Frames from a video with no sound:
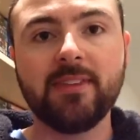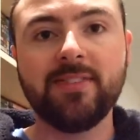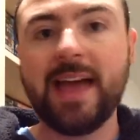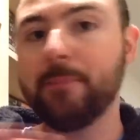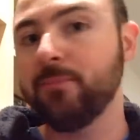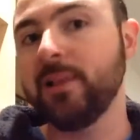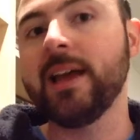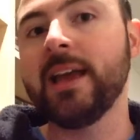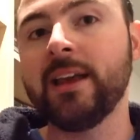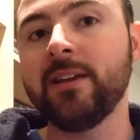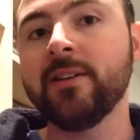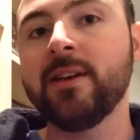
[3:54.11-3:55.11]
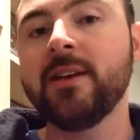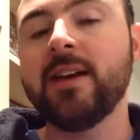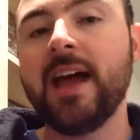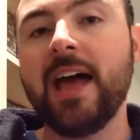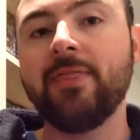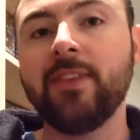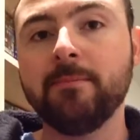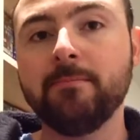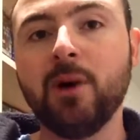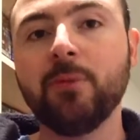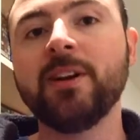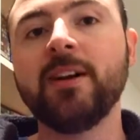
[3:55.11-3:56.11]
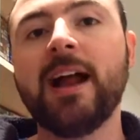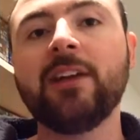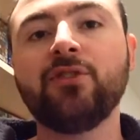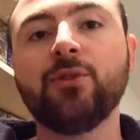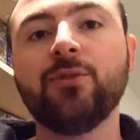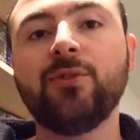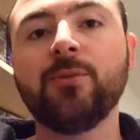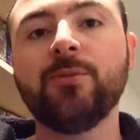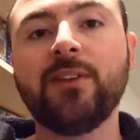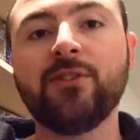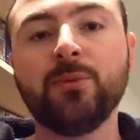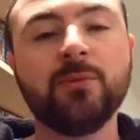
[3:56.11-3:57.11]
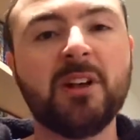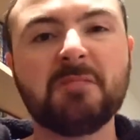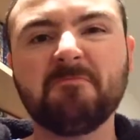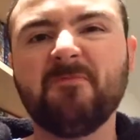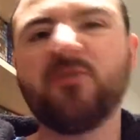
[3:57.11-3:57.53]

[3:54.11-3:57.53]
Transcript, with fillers: that played at the Melbourne International Film Festival like